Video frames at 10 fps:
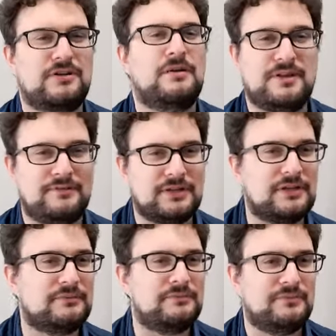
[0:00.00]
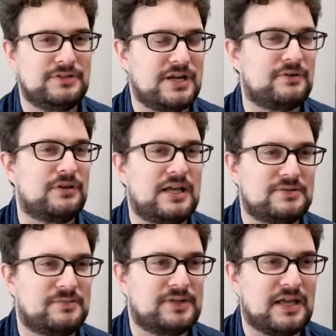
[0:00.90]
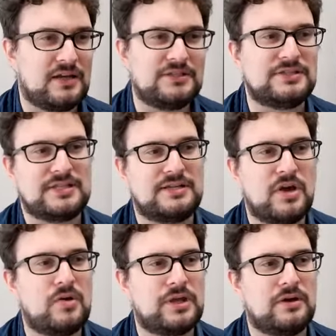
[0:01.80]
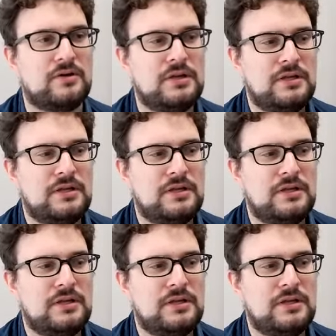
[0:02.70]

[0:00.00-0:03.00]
I'm not even gonna generalize about that. I'll just say Tokyo.